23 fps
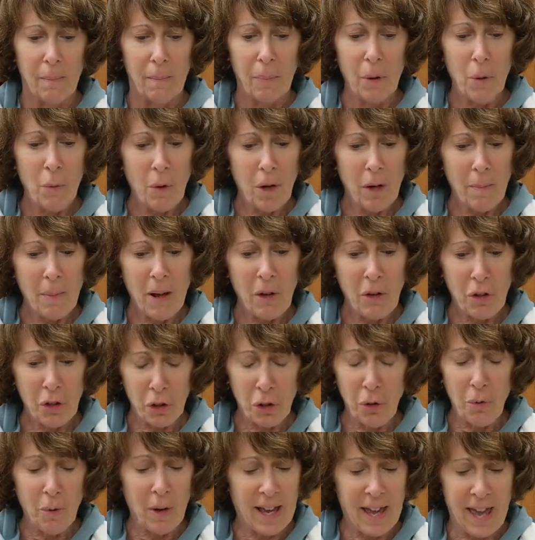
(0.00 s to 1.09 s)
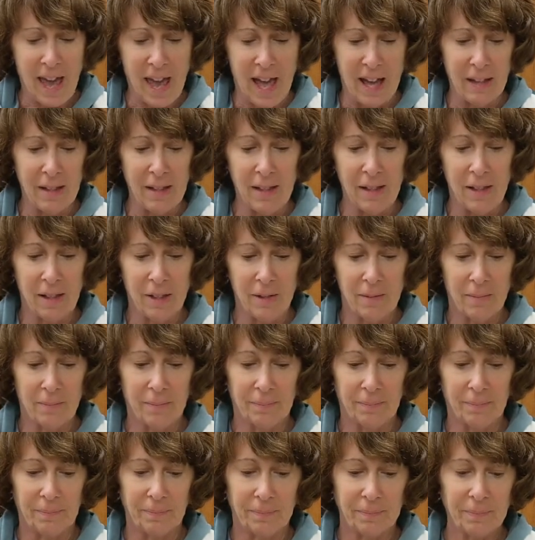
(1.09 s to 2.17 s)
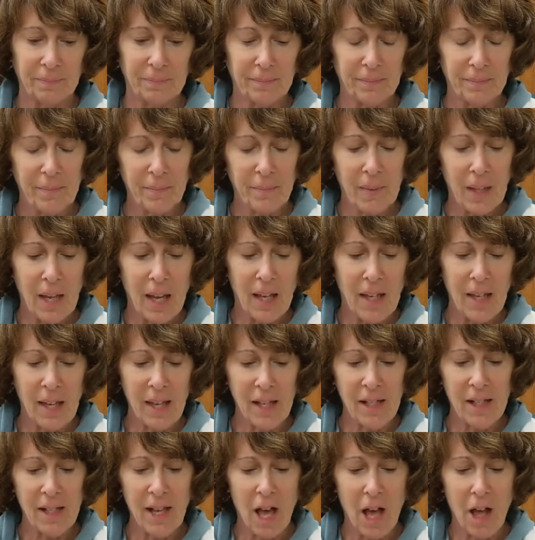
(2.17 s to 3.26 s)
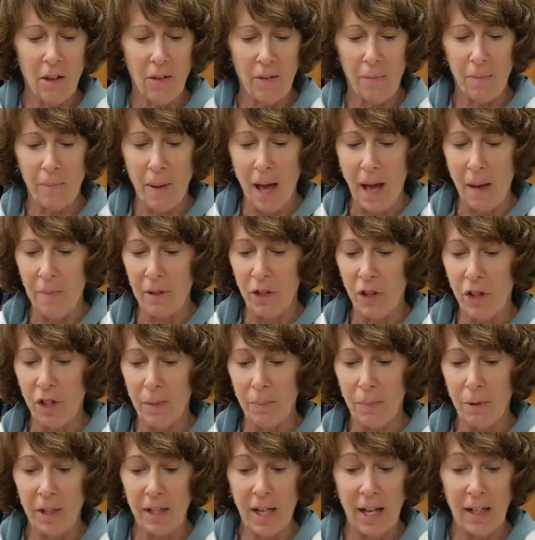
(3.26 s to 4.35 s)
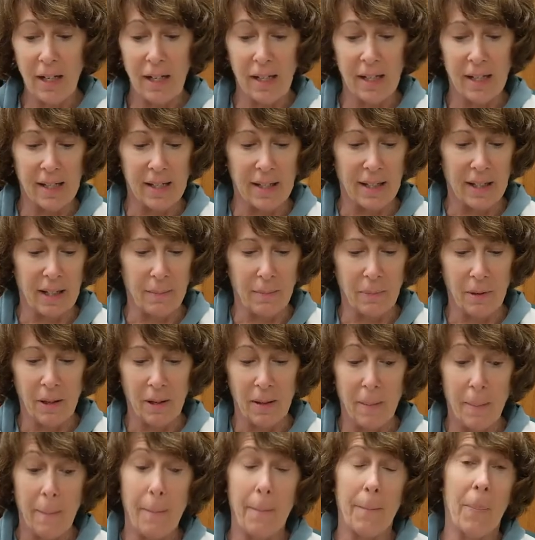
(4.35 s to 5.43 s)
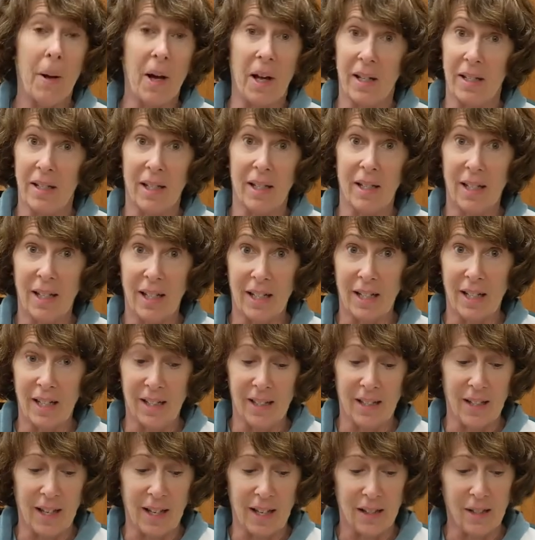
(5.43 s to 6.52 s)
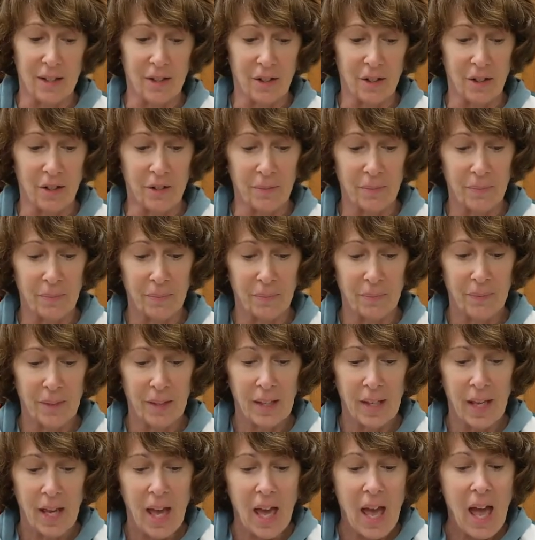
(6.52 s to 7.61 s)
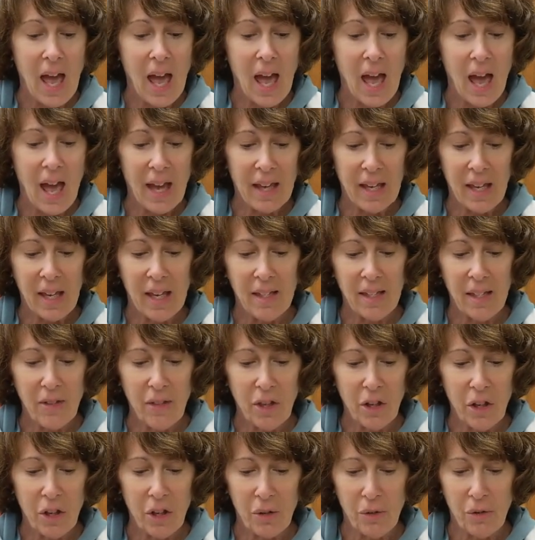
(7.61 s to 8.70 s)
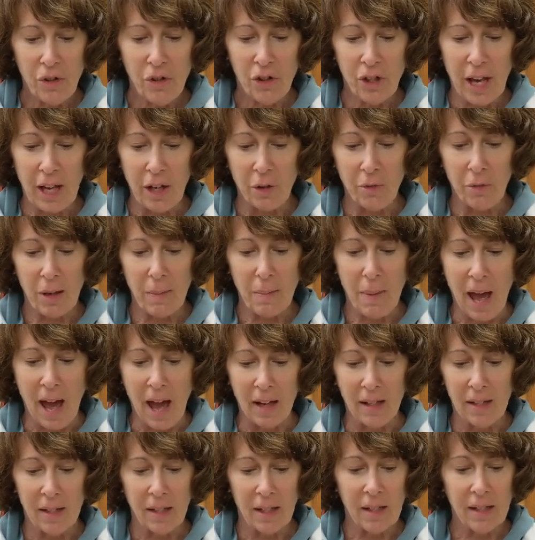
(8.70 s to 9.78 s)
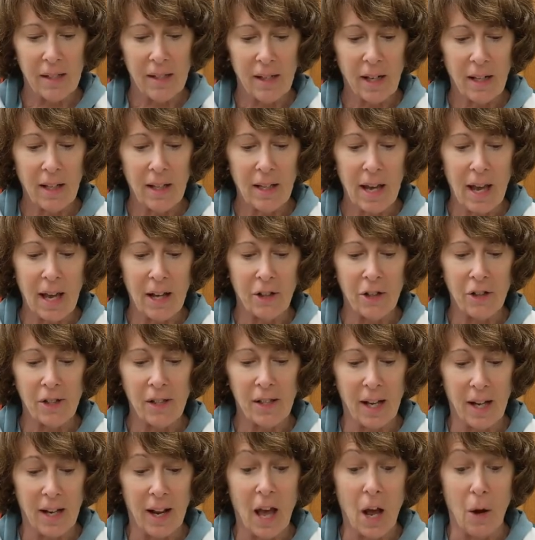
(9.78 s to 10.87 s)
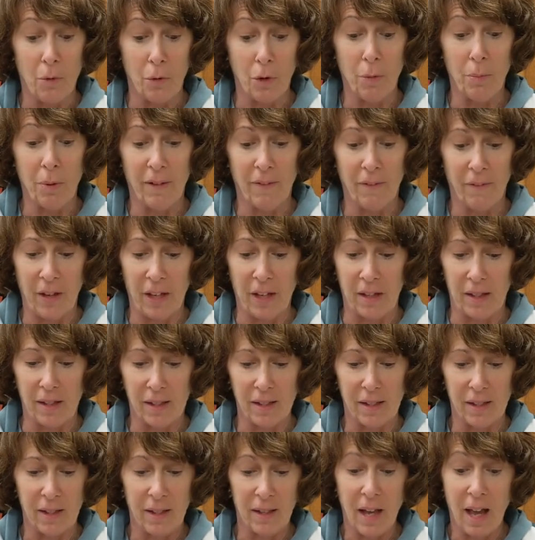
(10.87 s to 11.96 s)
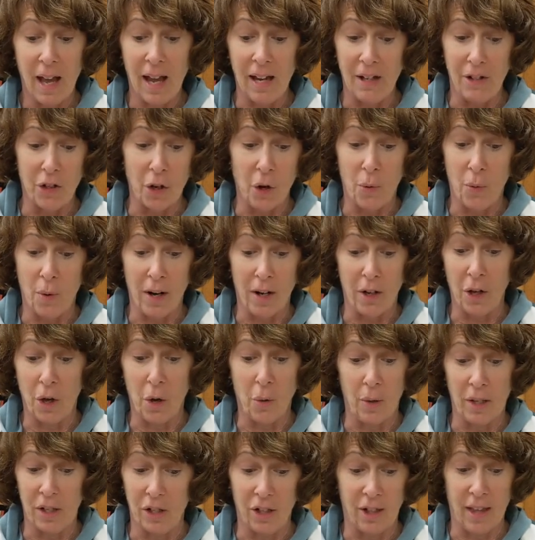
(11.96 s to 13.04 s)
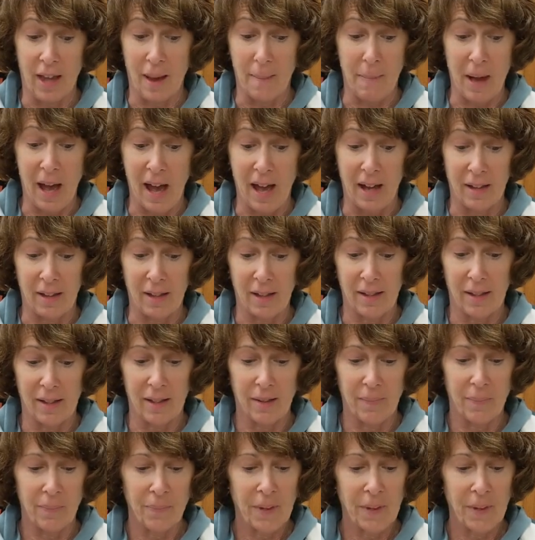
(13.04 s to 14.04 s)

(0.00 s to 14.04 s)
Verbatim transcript: But what about you? I asked. I can't tell if Bob is just pretending to sleep, but he doesn't answer. I gaze at the huge shadowy box and suddenly I understand how Ruby feels. I don't want to go into that box.